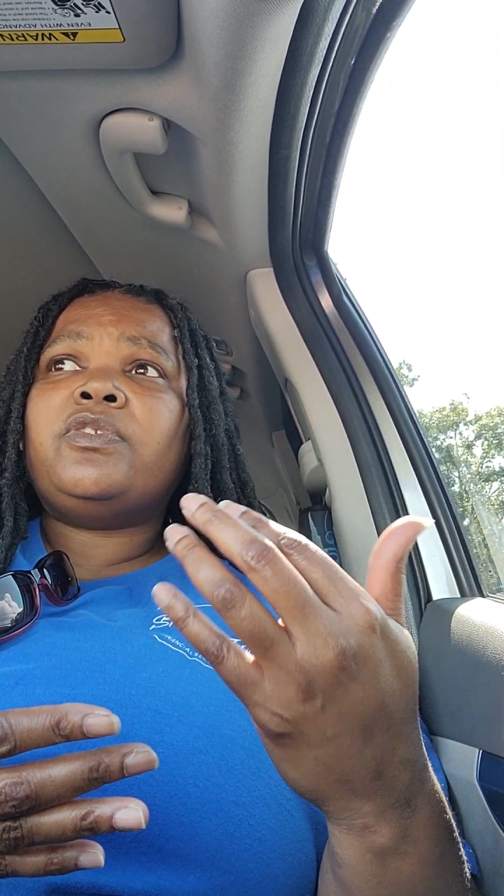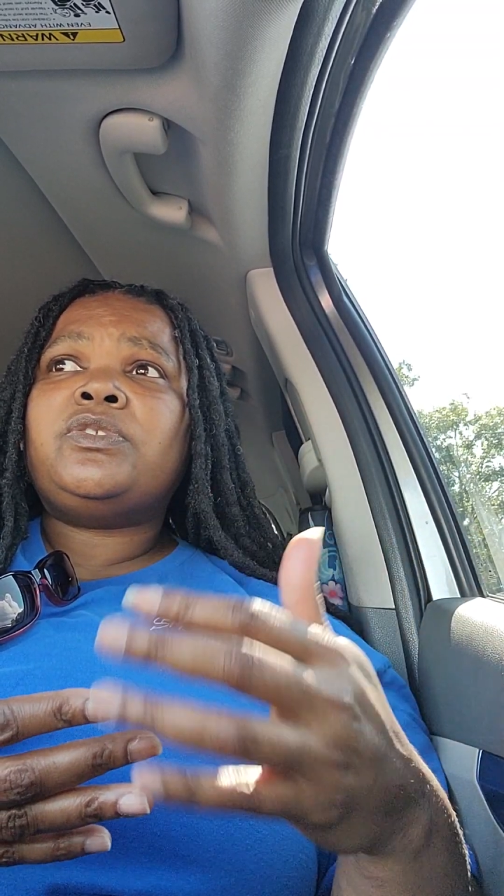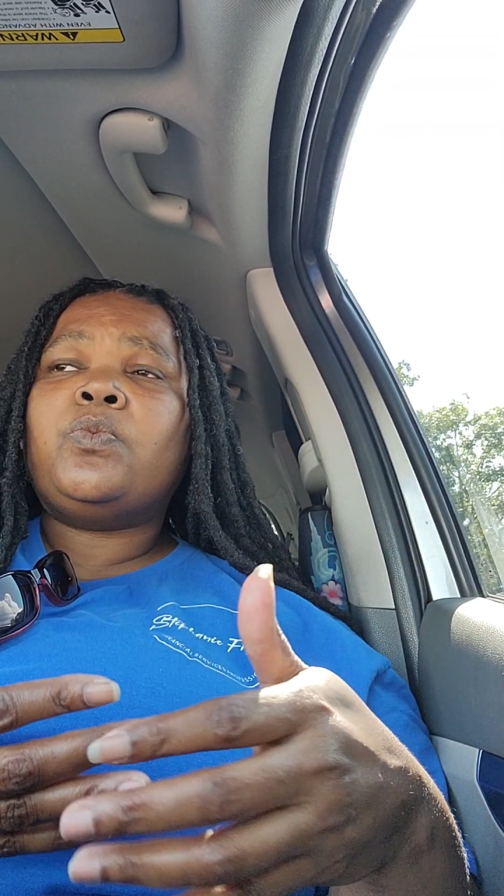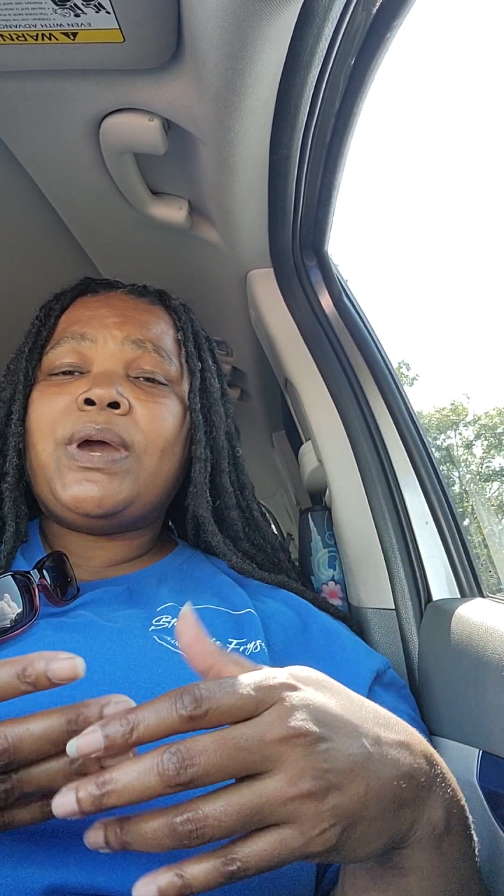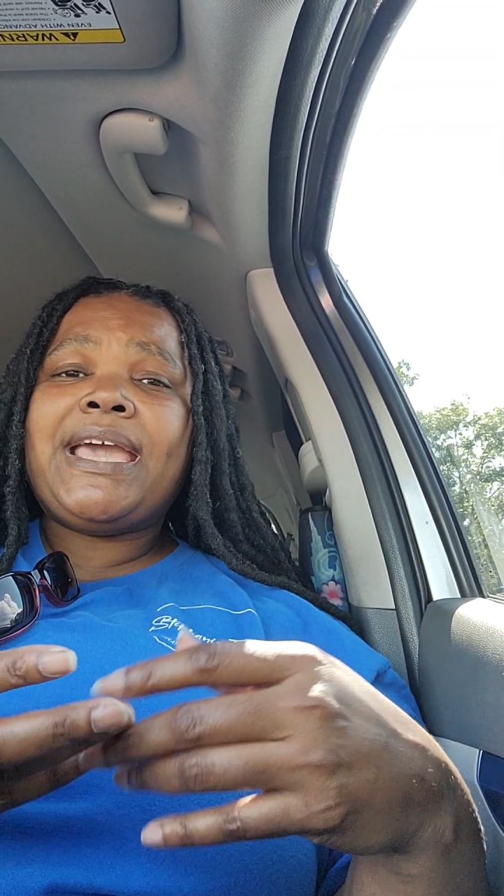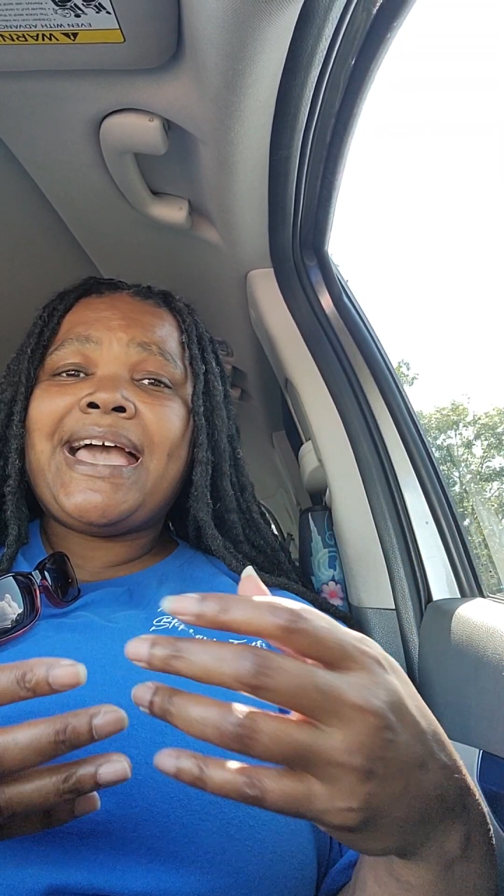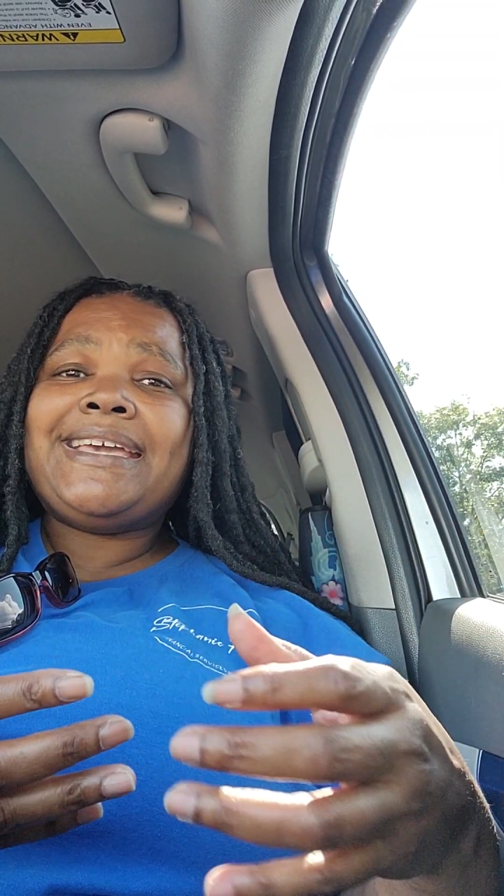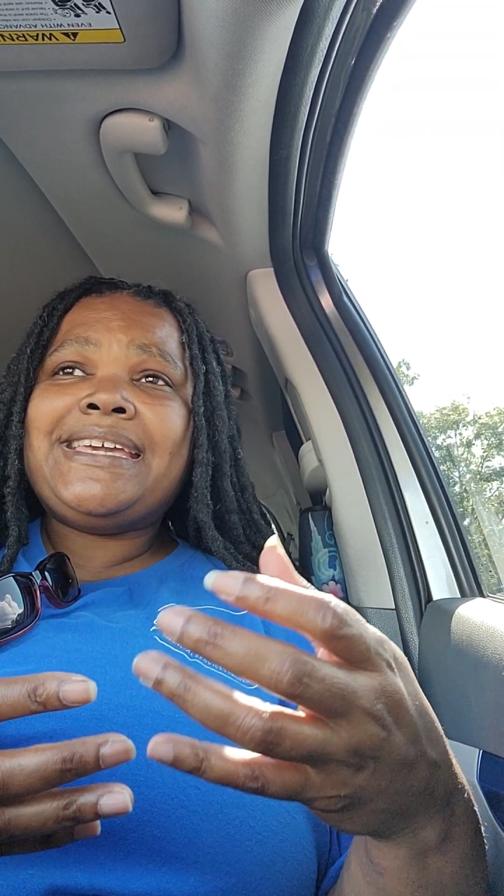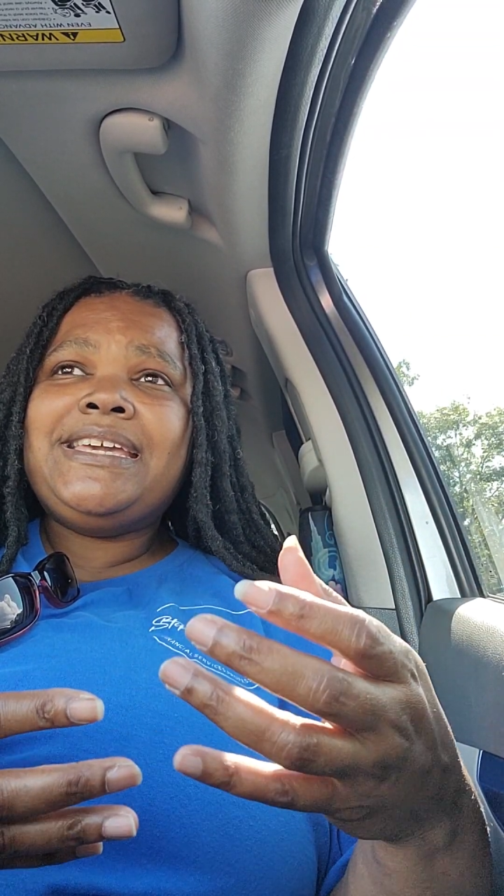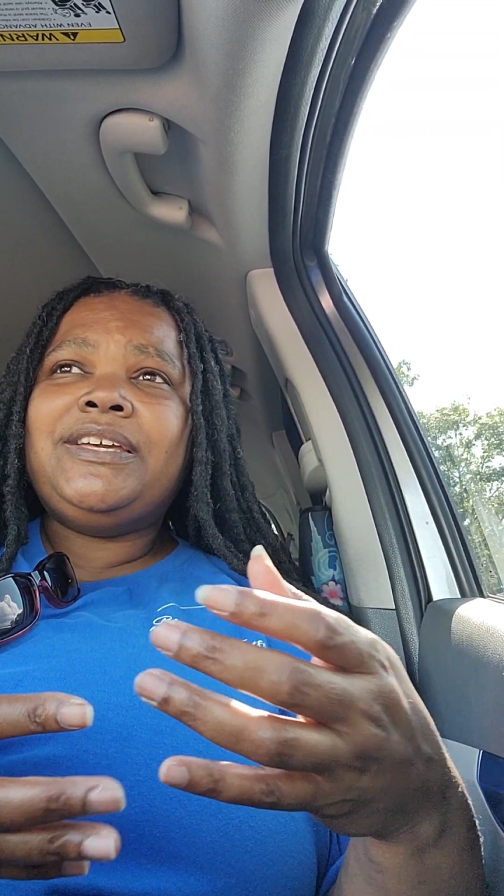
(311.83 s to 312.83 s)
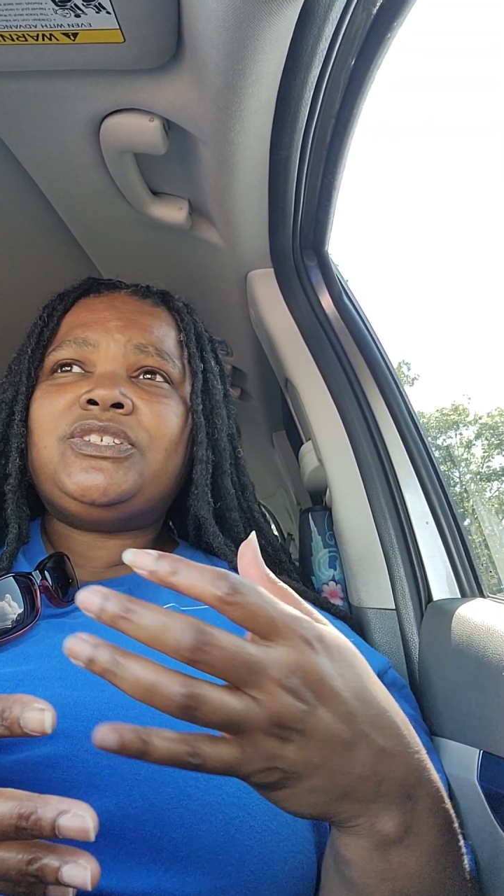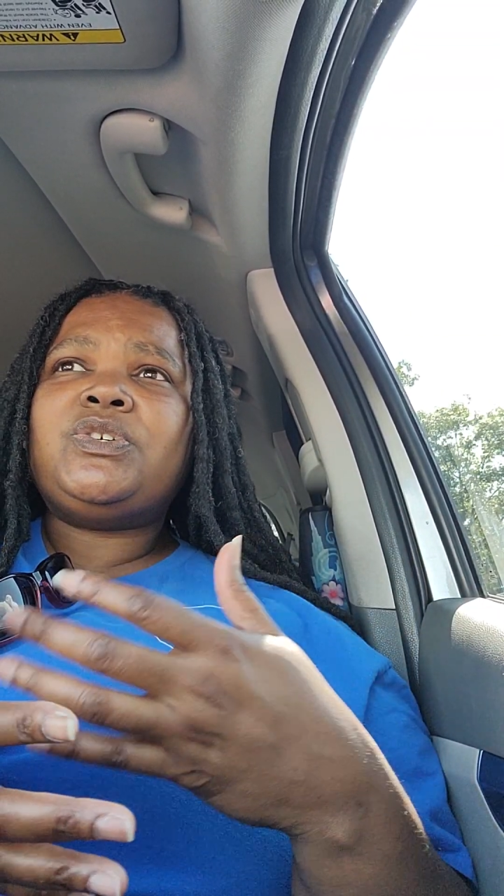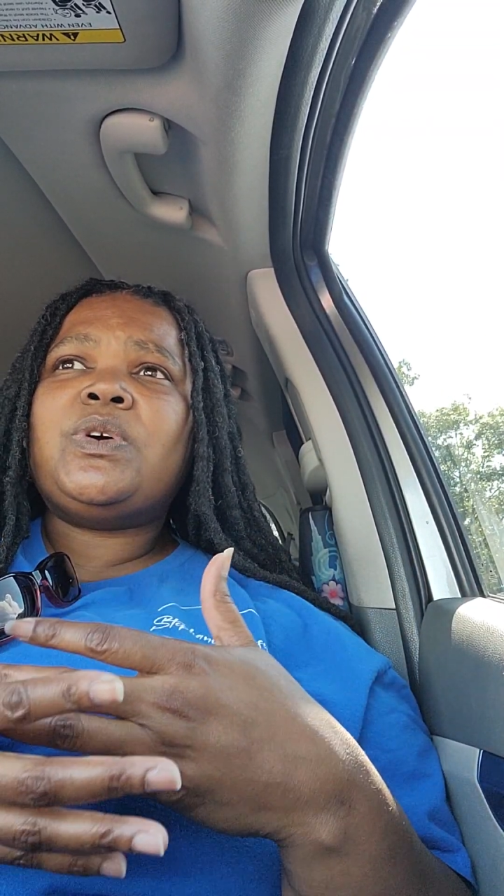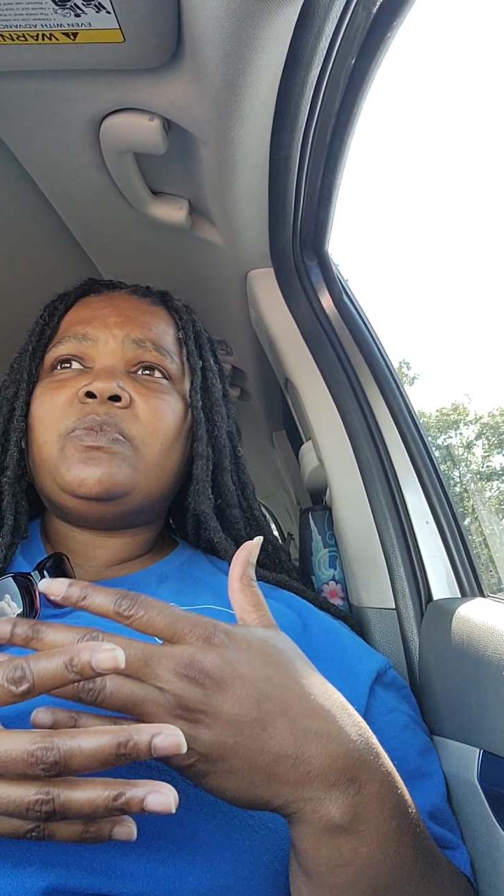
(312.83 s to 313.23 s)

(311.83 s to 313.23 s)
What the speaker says: the way I eat too.